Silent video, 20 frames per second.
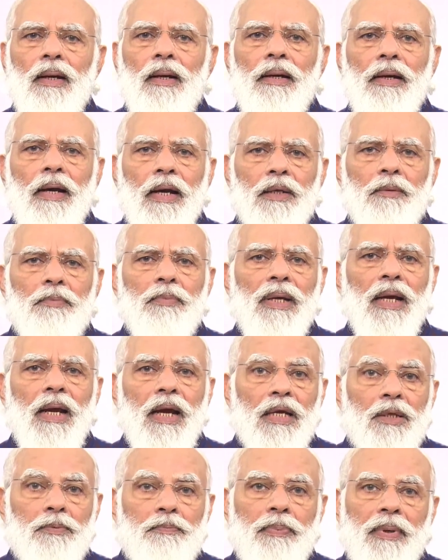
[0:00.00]
Let me
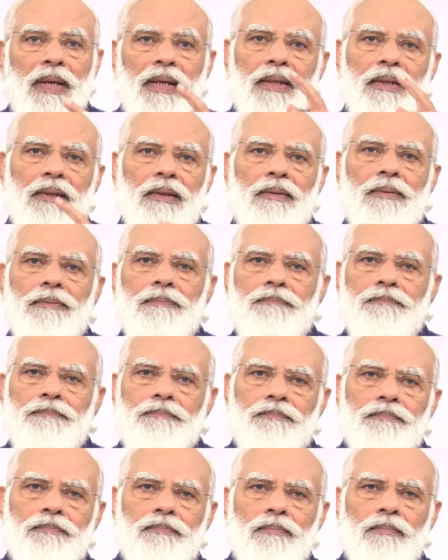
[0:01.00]
explain
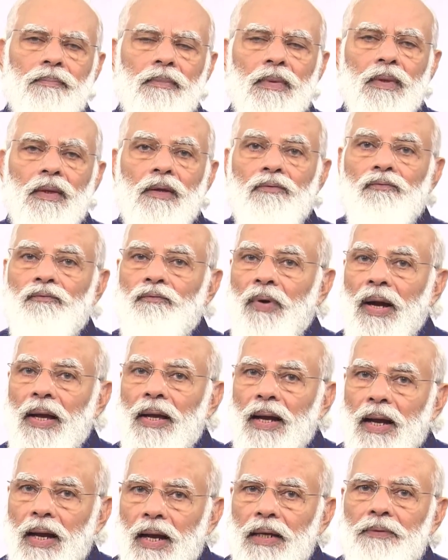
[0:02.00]

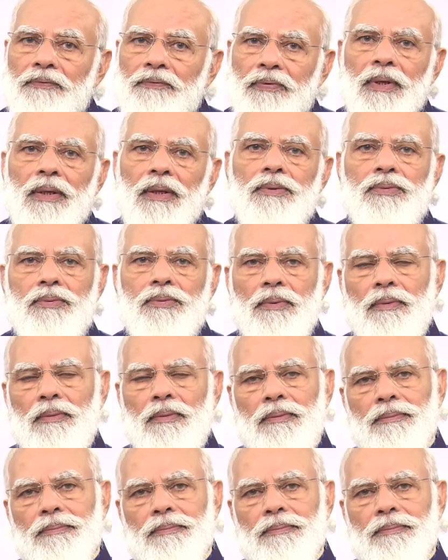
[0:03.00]
why I feel so.